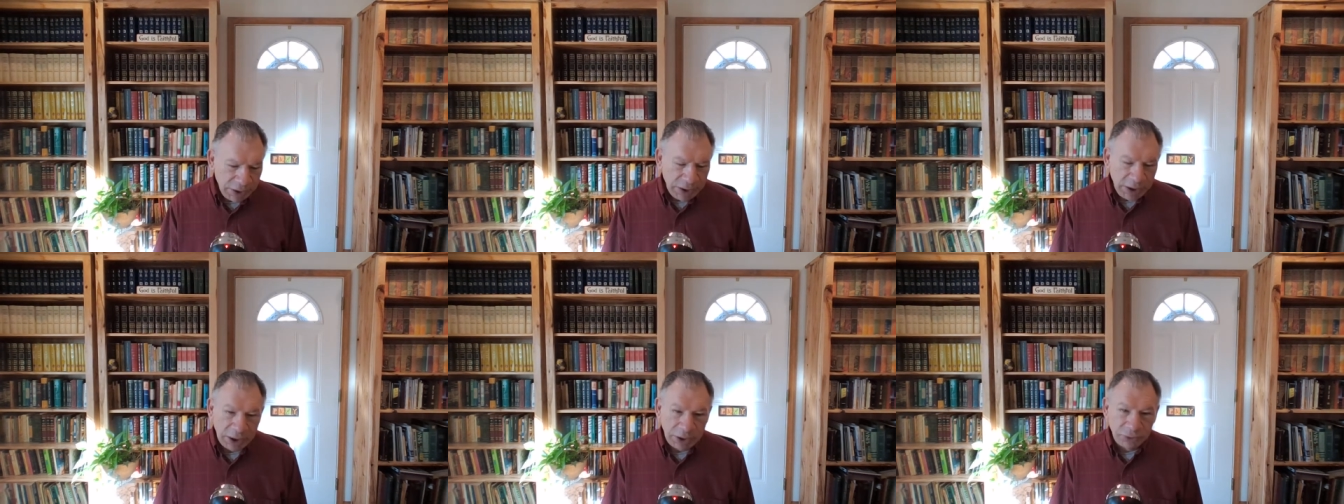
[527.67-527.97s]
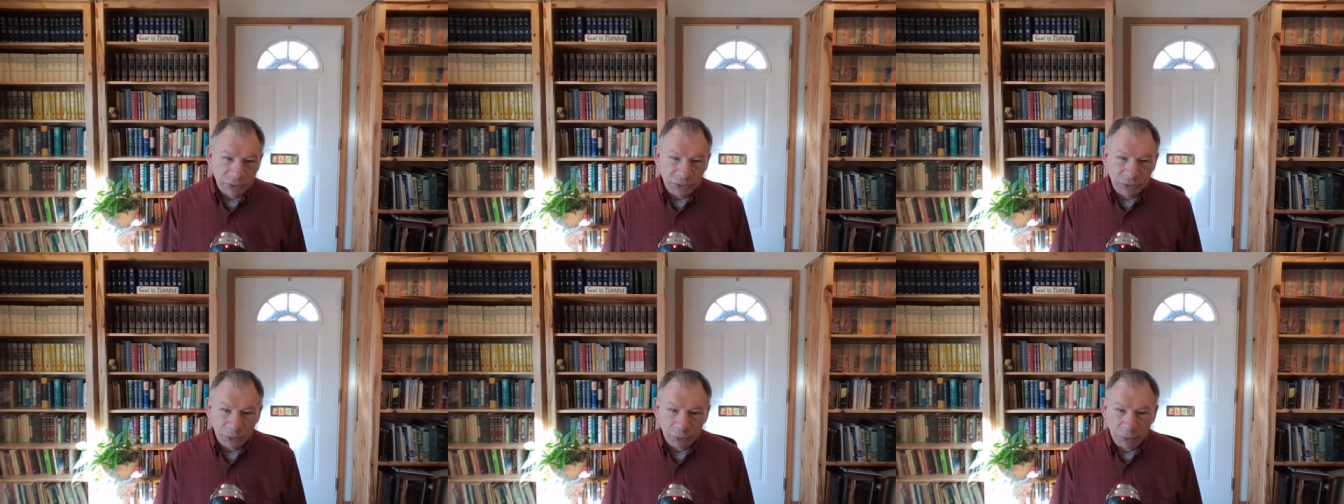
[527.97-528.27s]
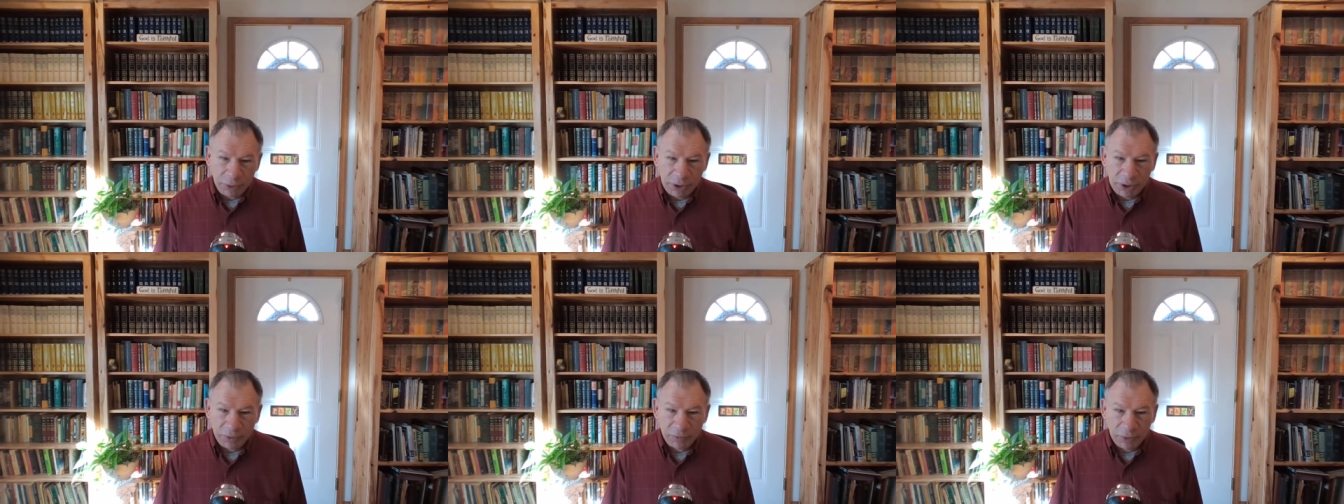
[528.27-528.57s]
And so
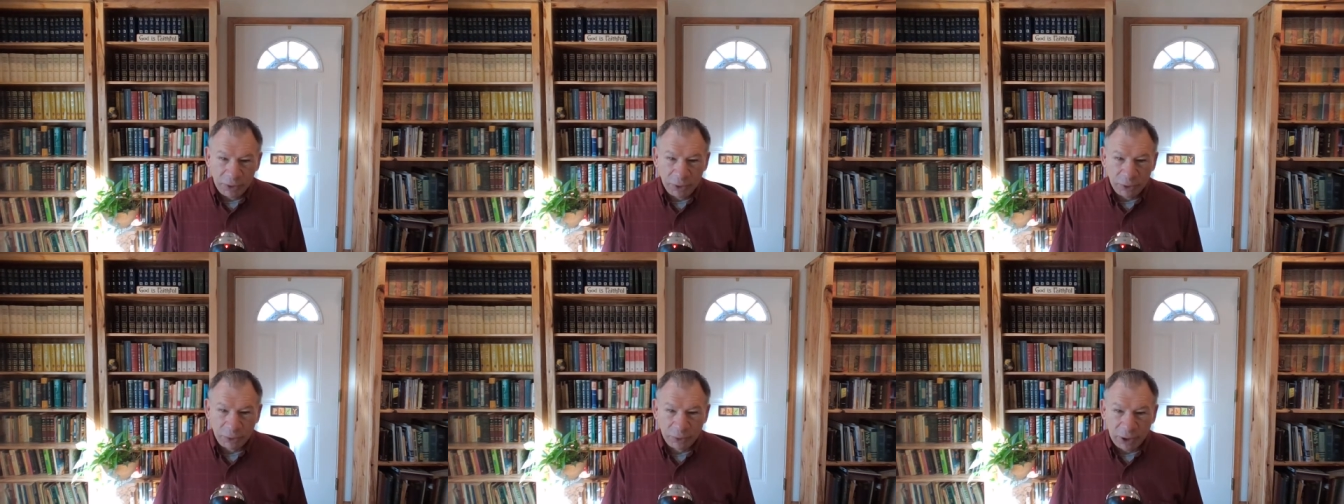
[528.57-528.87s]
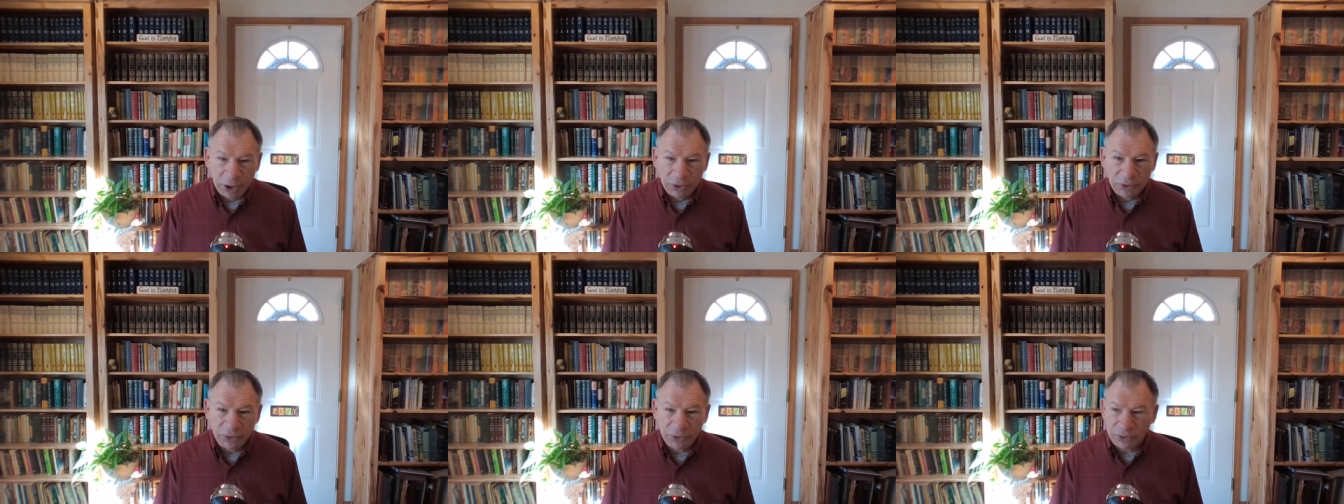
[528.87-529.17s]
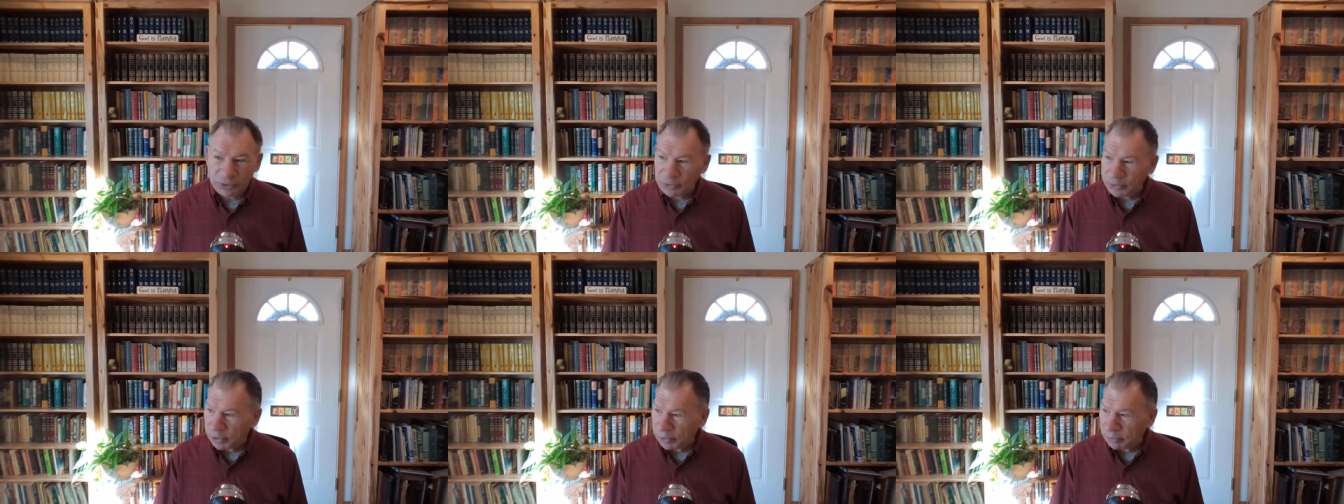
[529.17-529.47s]
we live a
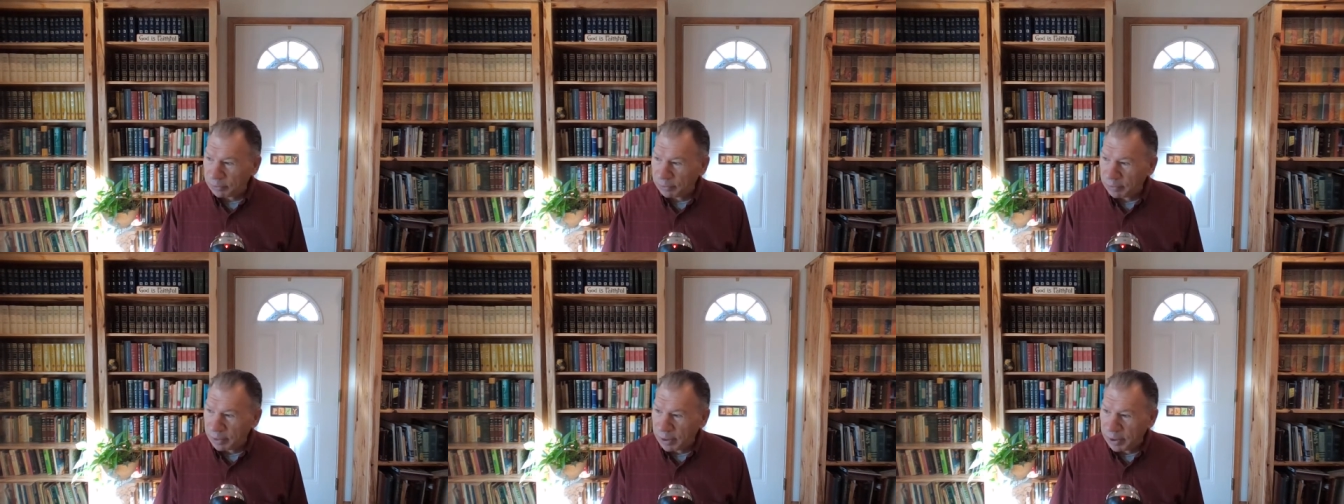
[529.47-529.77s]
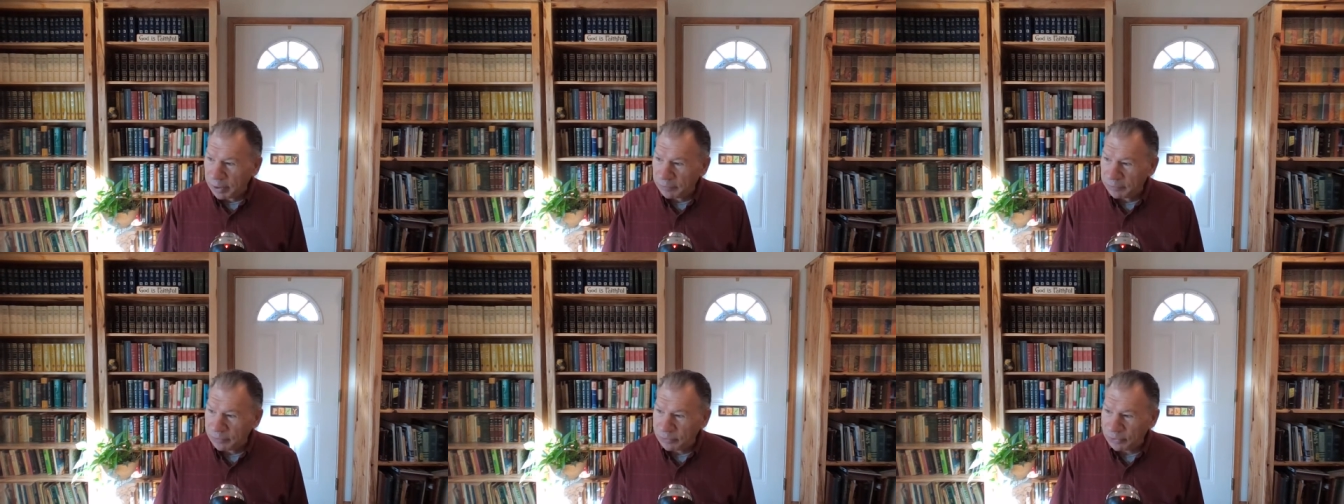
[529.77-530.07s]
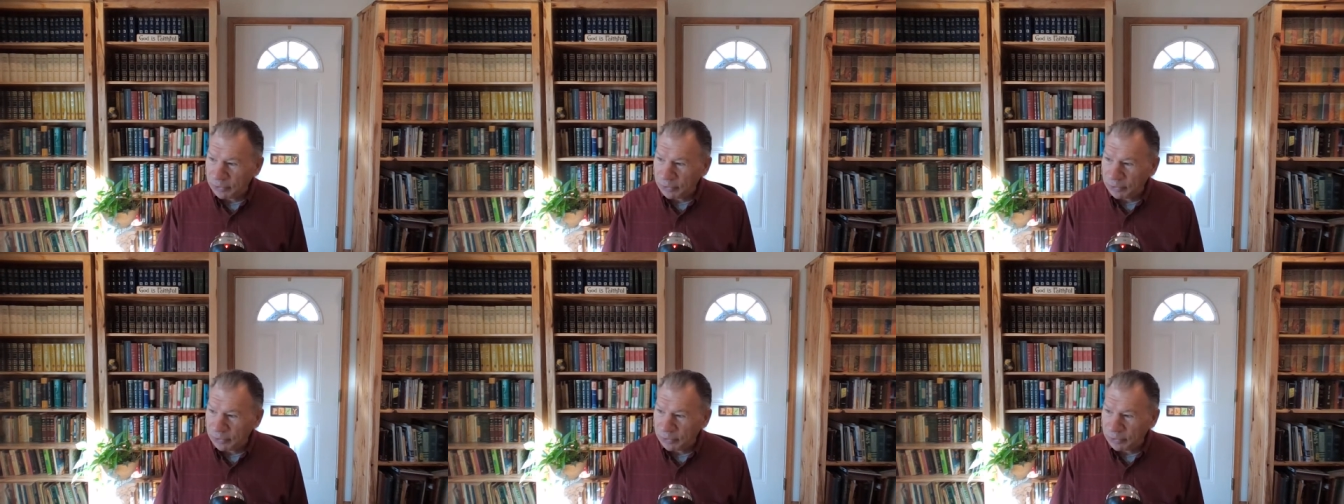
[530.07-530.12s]
Christ centered life.